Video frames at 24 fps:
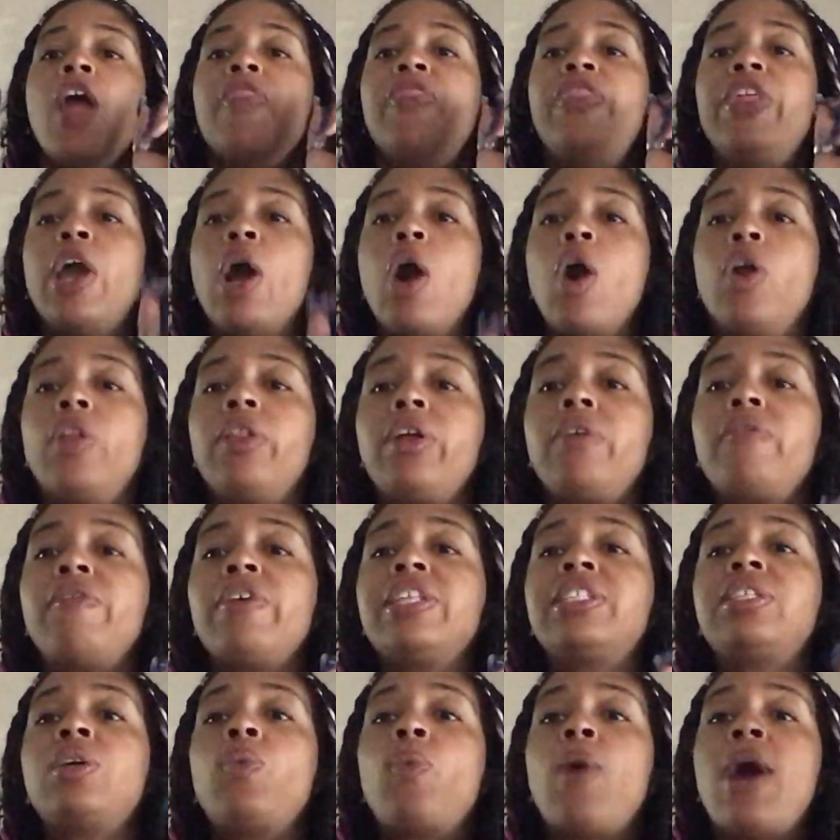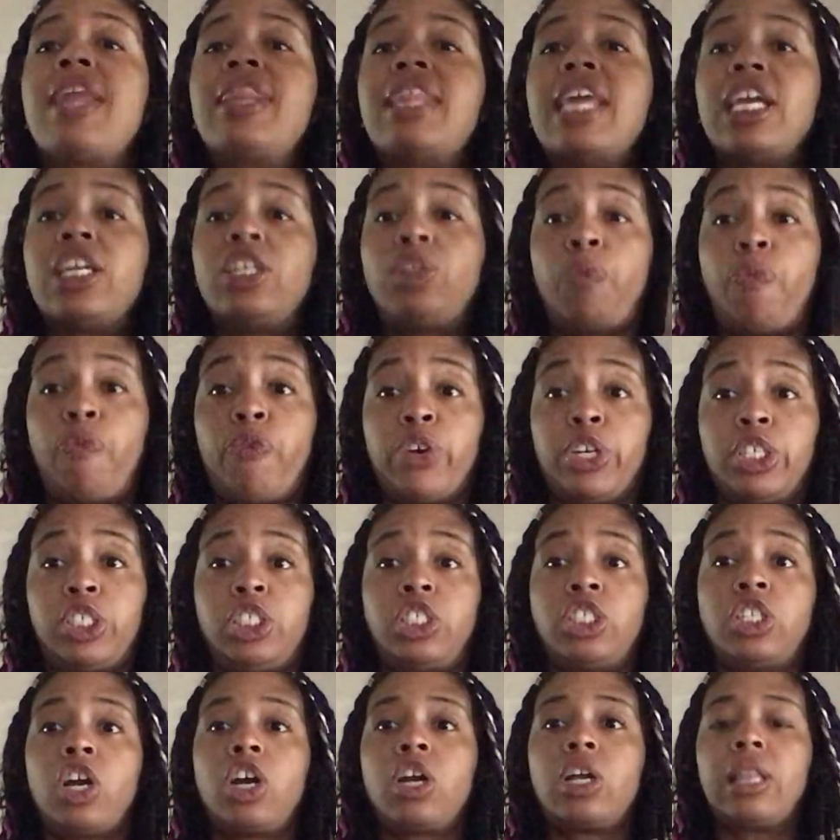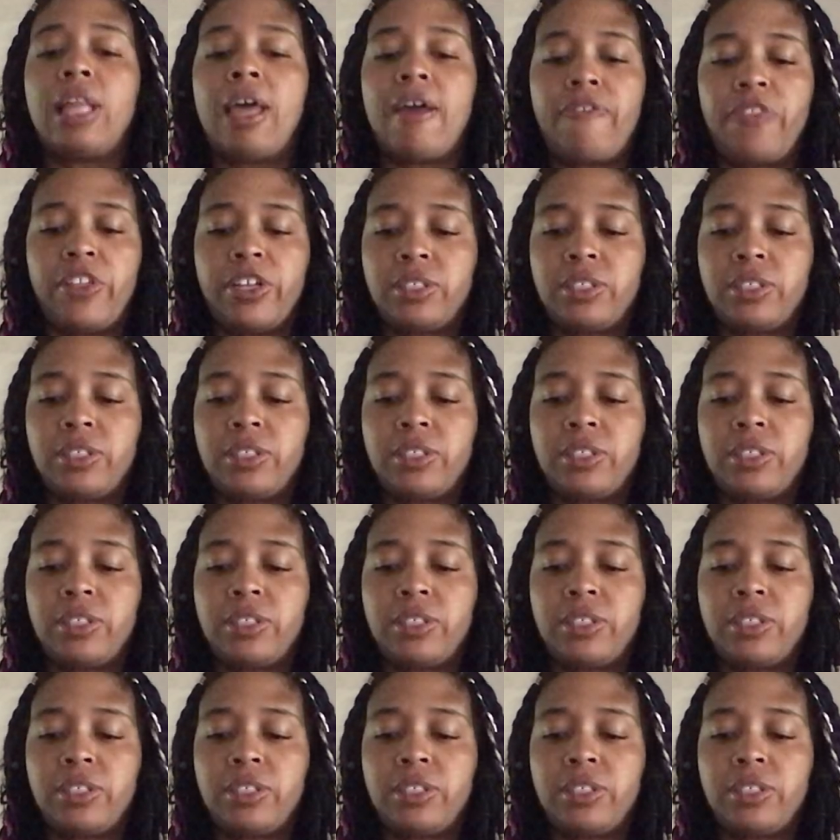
The only reason why they for sure left